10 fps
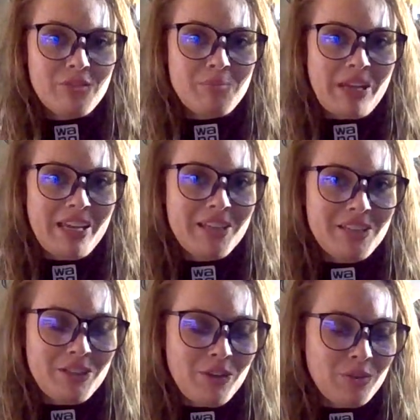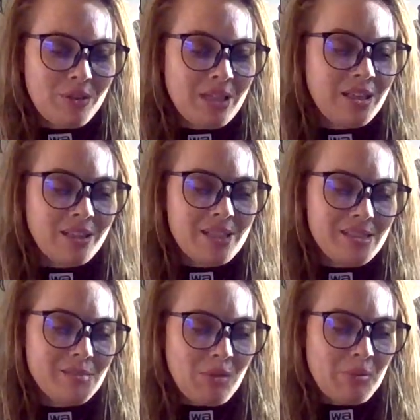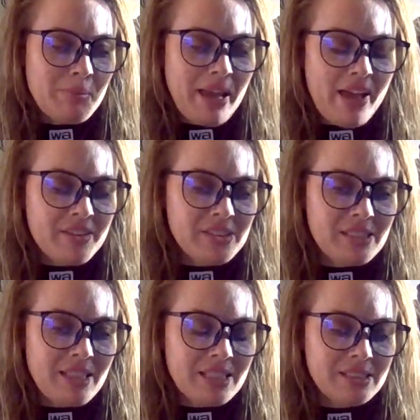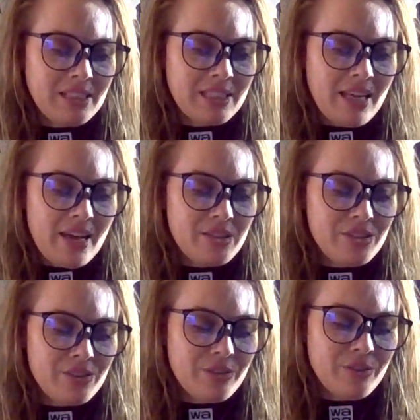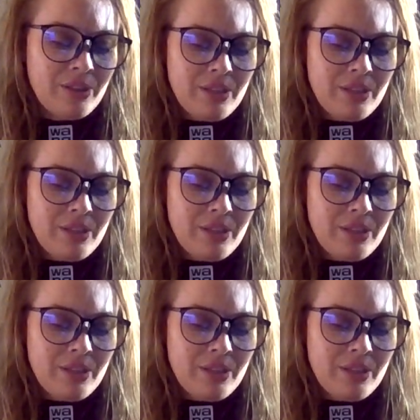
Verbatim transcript: for my you know cleansing bubble baths and things like that too.